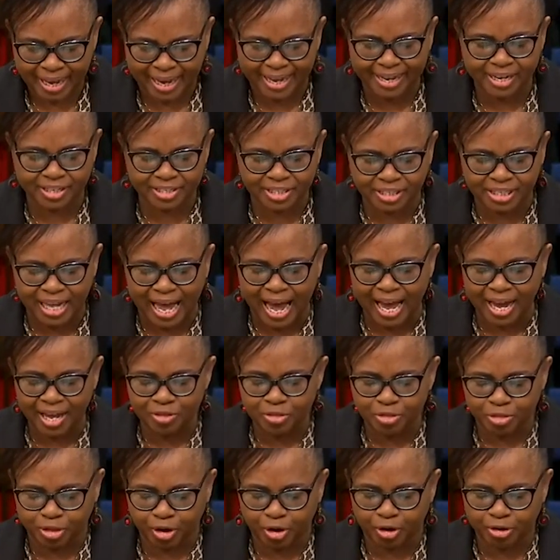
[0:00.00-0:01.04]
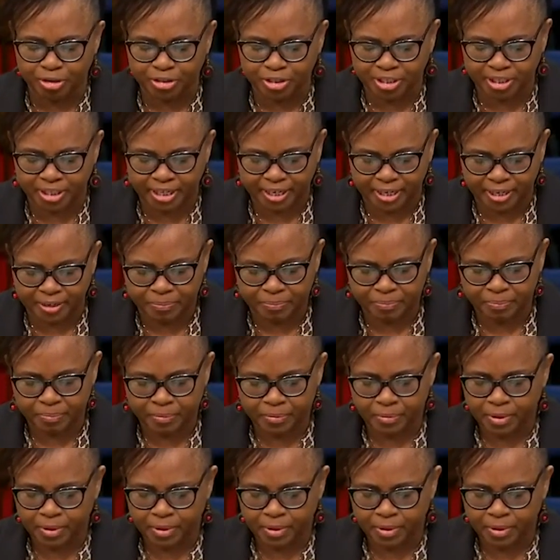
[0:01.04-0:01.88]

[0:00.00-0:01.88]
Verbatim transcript: and assign Thursday,